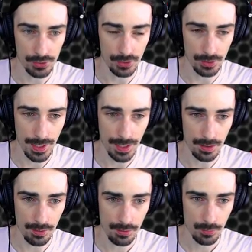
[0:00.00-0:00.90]
So
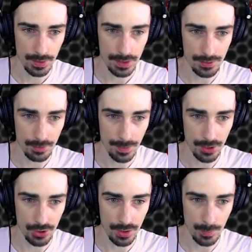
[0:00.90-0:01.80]
now we just have to
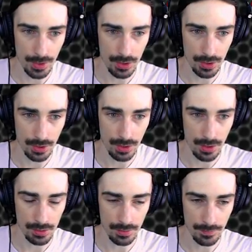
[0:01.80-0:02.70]
make sure that we hook
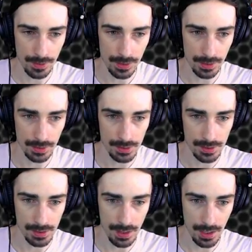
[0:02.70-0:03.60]
all of
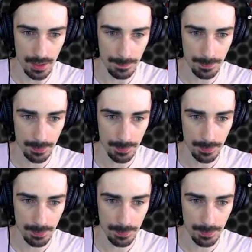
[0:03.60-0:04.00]
these up.